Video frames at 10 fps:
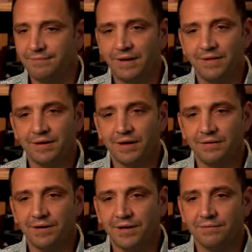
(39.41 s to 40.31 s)
I think I
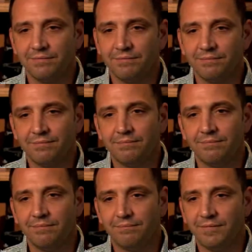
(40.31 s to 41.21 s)
take
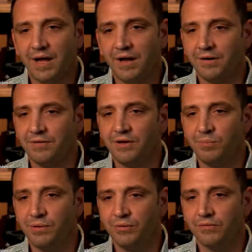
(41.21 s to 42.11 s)
nine to
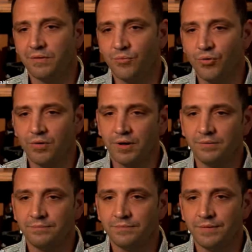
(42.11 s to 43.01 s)
ten pills in the morning
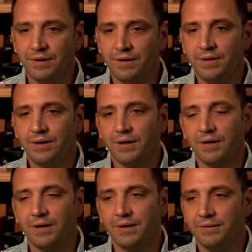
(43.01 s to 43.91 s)

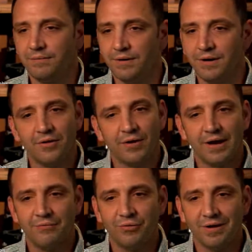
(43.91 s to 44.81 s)
and another
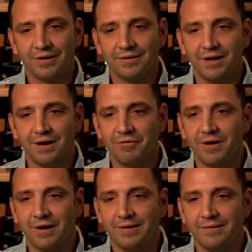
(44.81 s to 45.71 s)
handful like that every
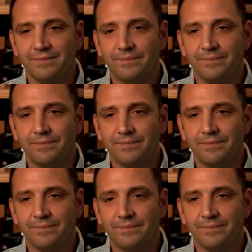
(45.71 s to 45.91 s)
night.